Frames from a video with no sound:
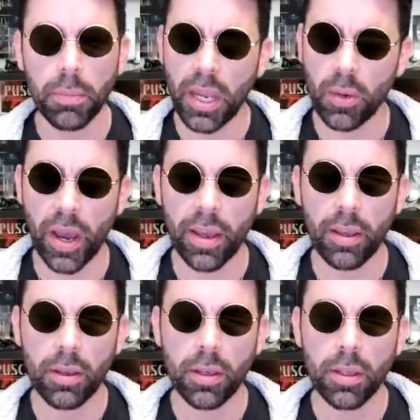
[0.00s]
Anyway,
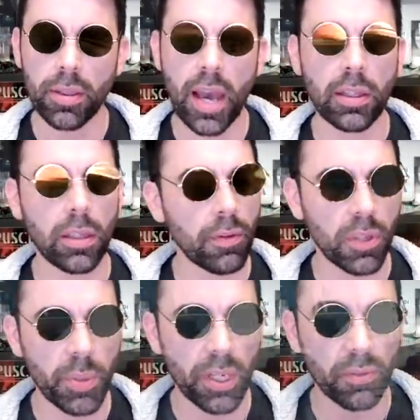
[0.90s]
that
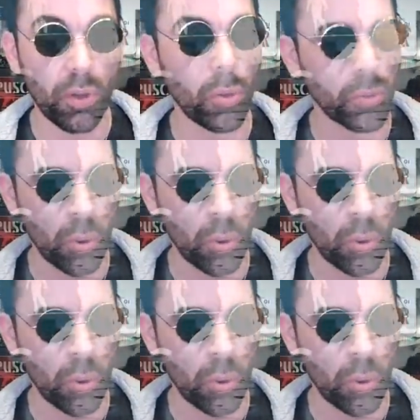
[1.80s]
lovely bit of Old